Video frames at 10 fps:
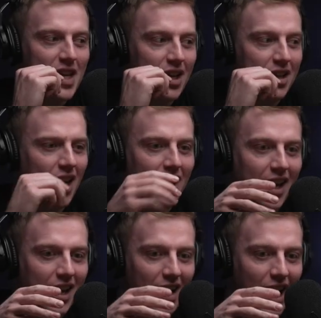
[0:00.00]
yeah,
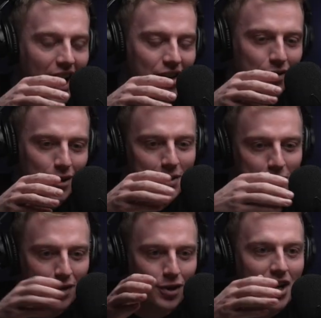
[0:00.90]
like I know a few people
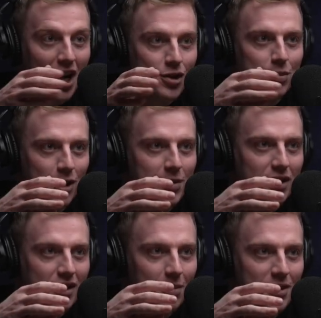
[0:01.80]
that have done natural
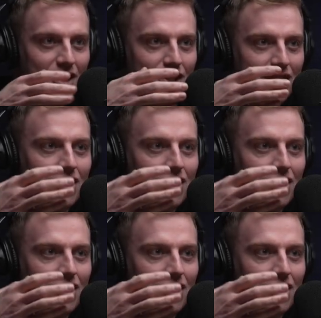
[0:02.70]
bodybuilding competitions,